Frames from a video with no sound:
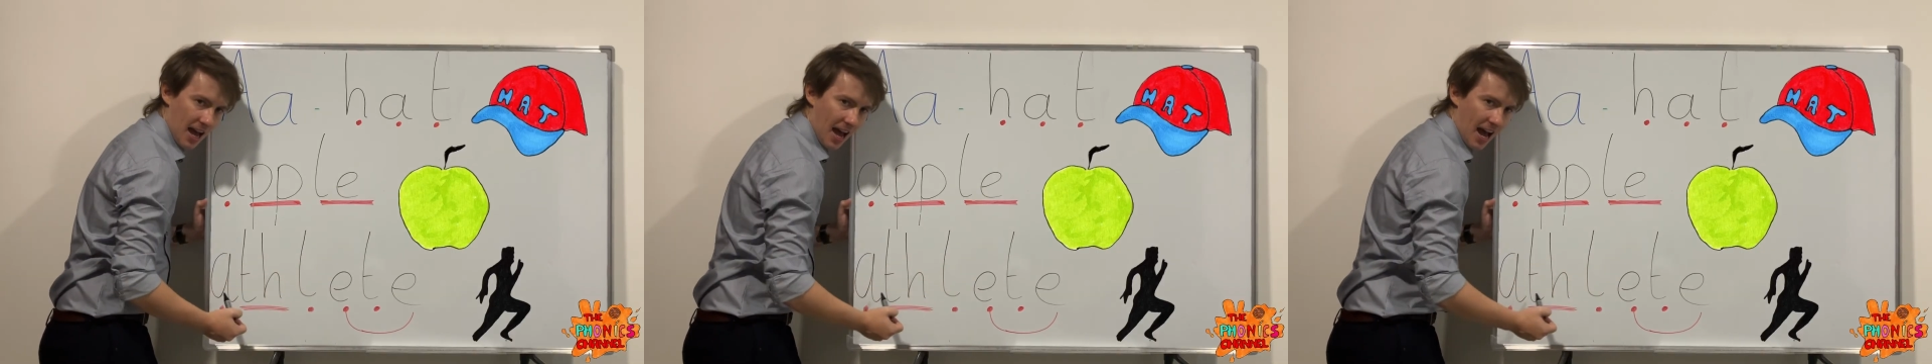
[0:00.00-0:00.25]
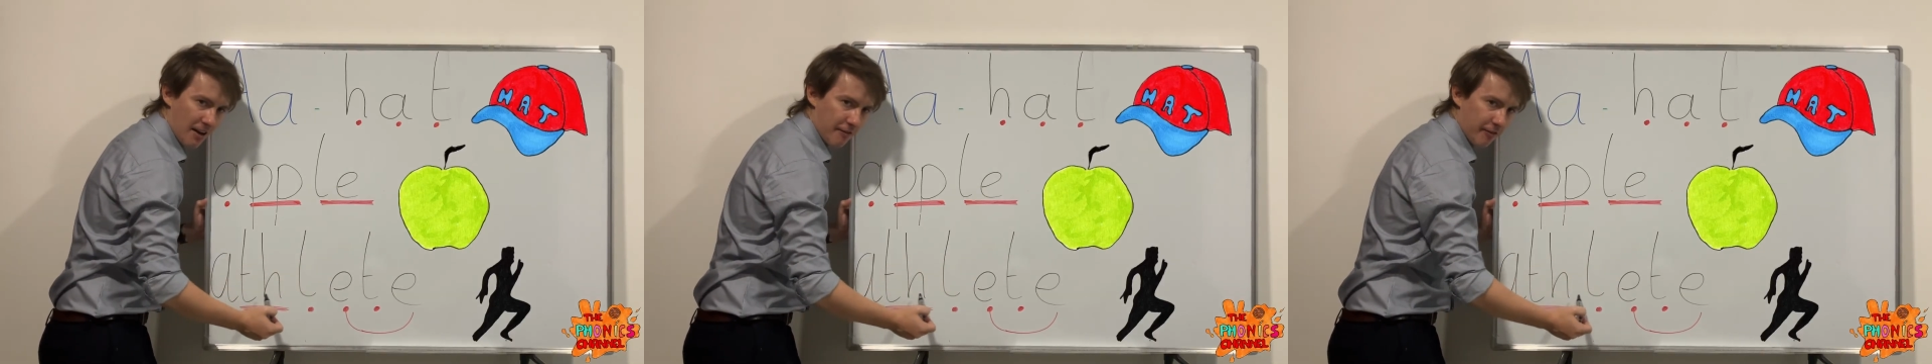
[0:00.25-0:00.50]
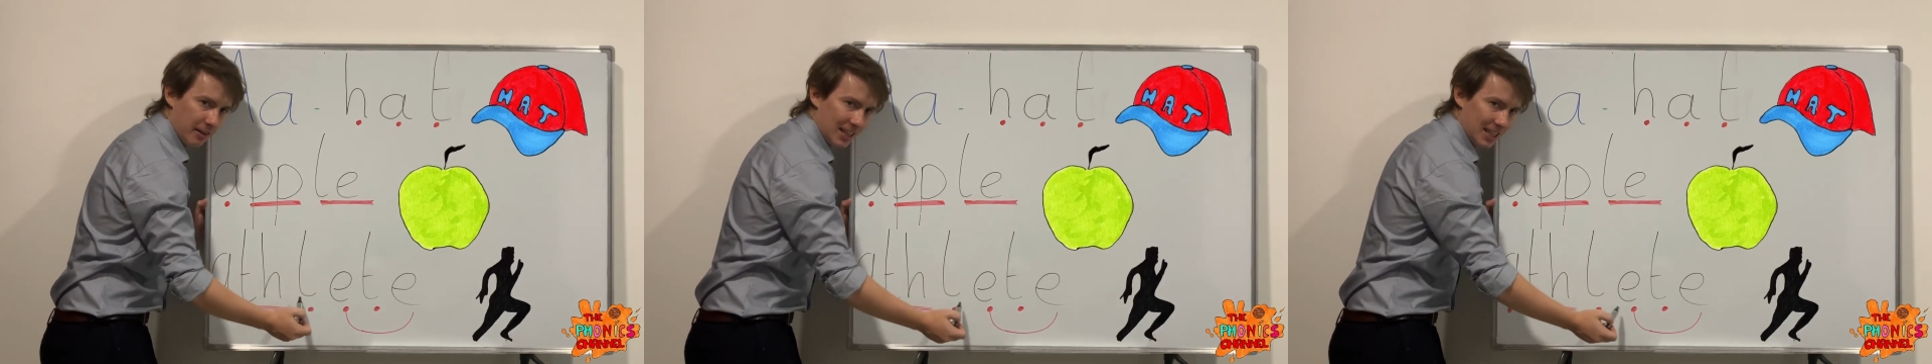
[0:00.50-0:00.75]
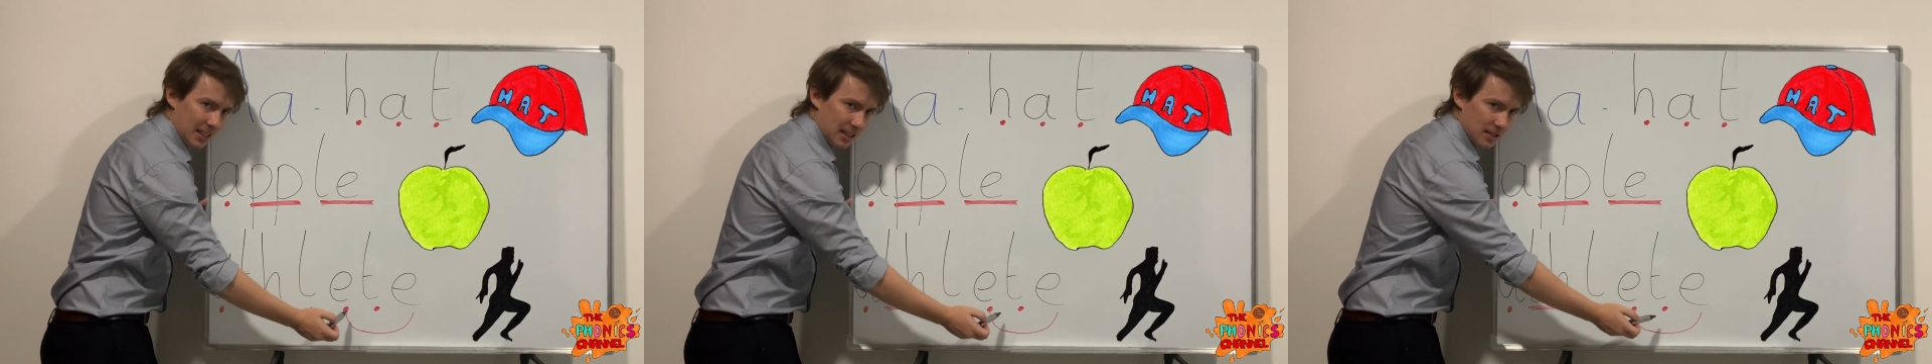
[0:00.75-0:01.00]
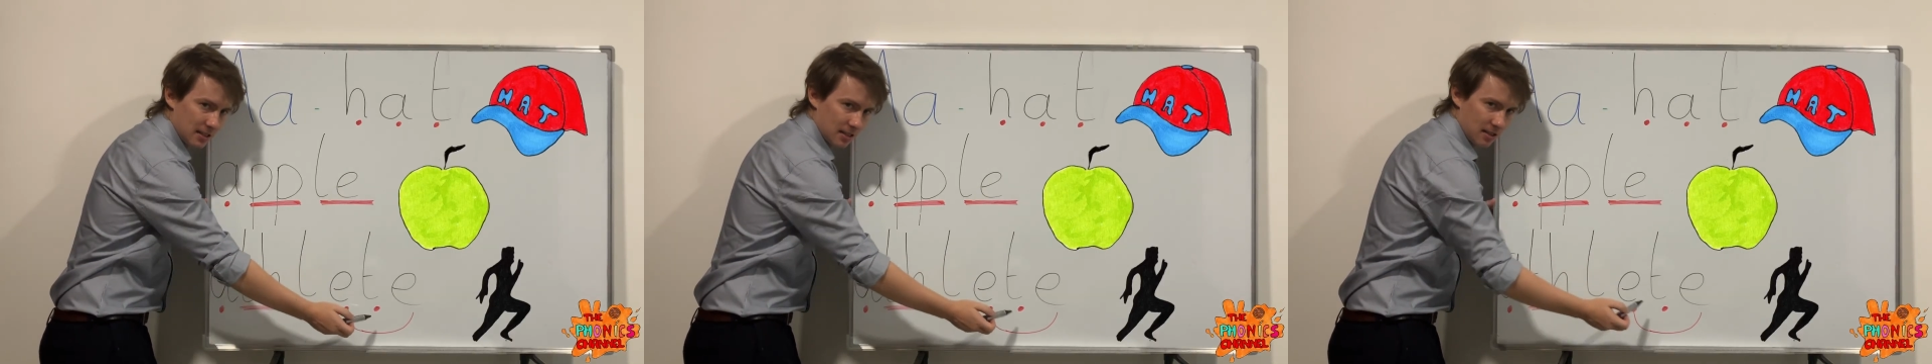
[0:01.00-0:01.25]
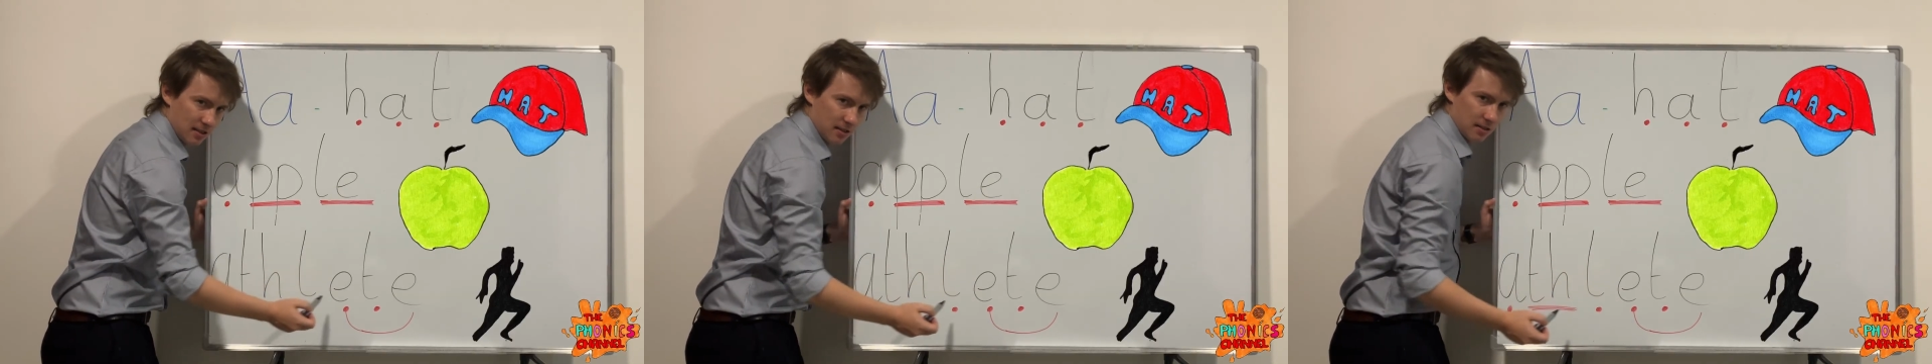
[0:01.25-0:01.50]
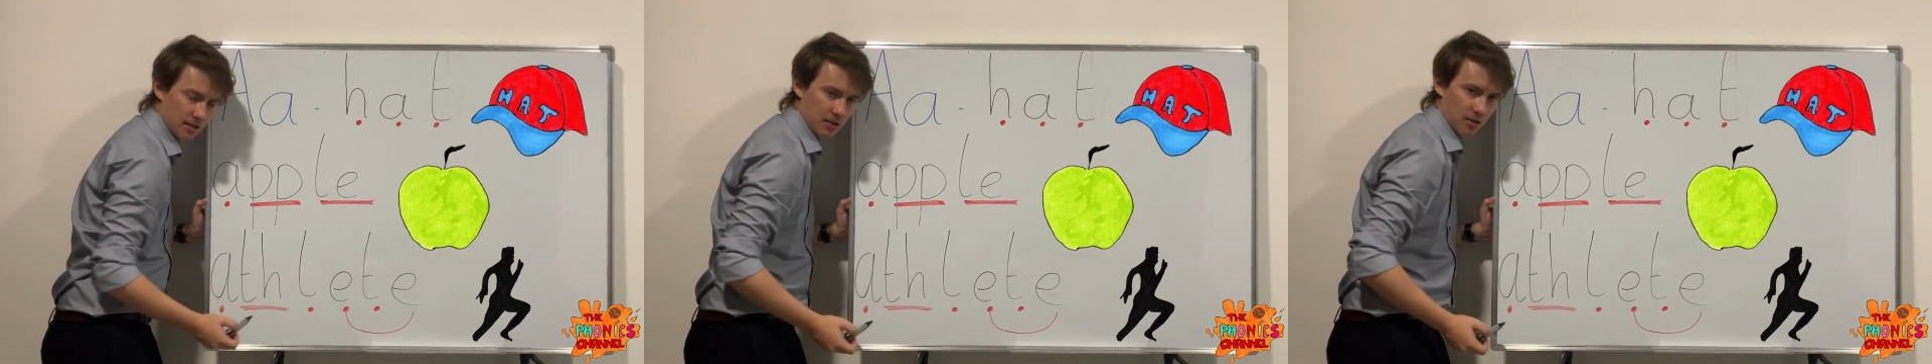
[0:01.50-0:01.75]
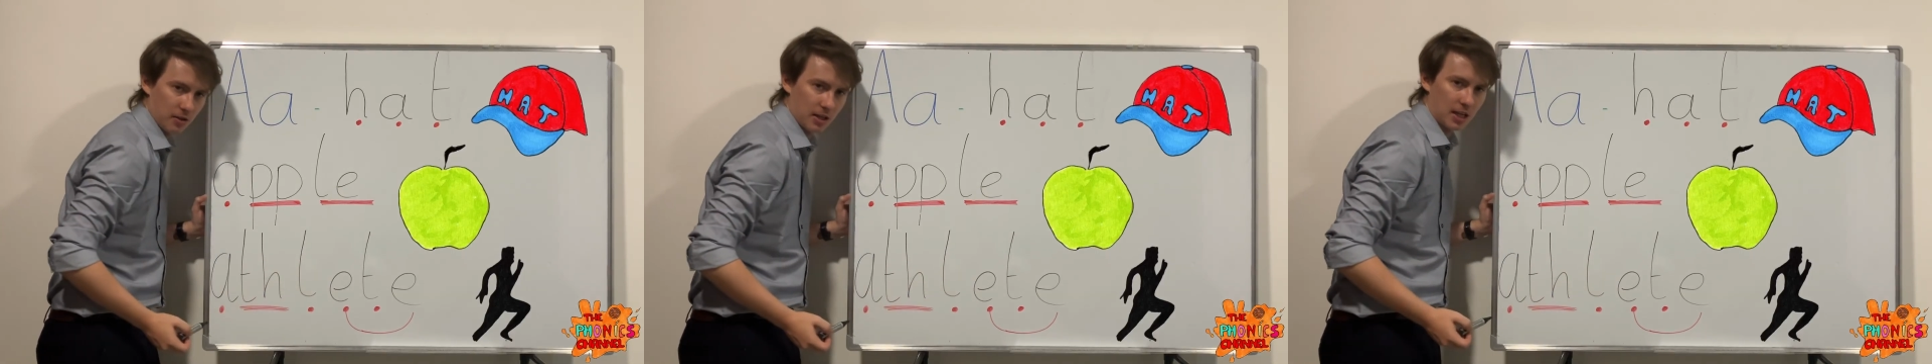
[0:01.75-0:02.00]
Athlete.
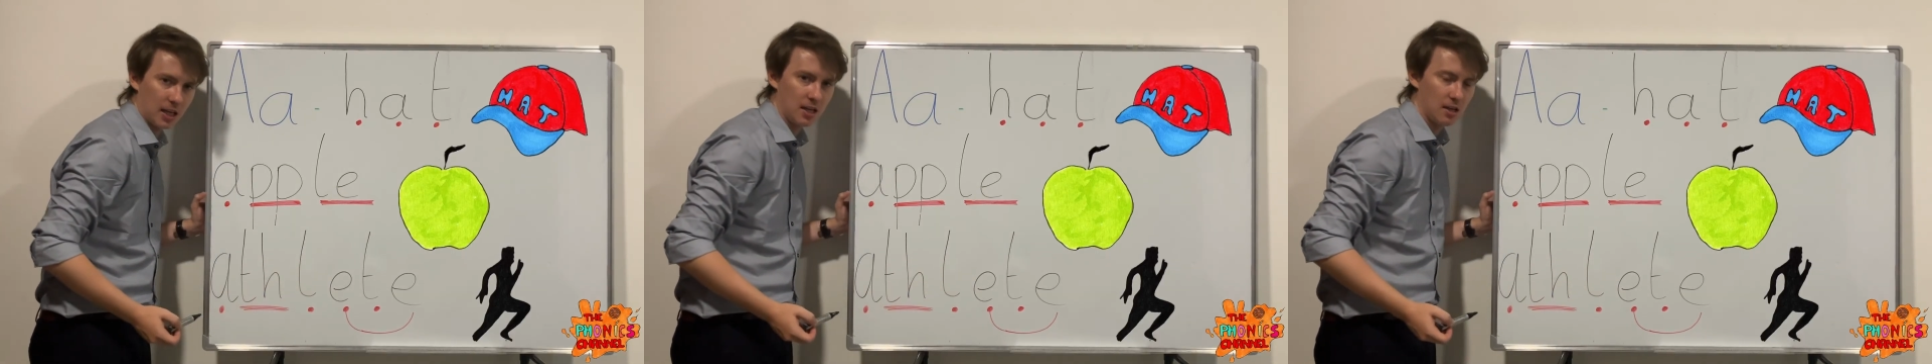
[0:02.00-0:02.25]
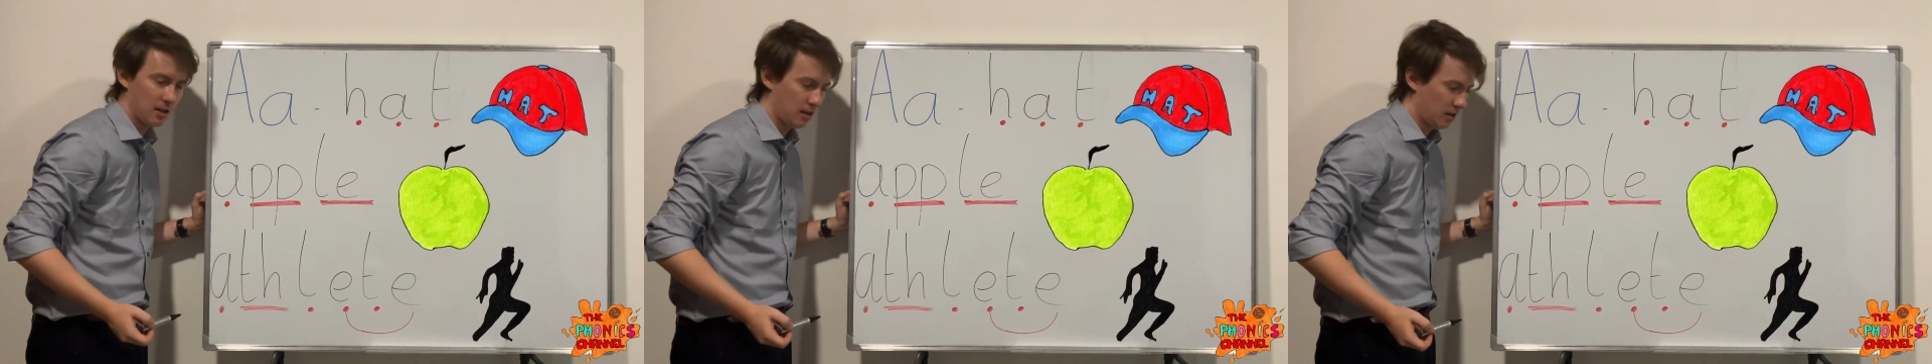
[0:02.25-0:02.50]
Okay.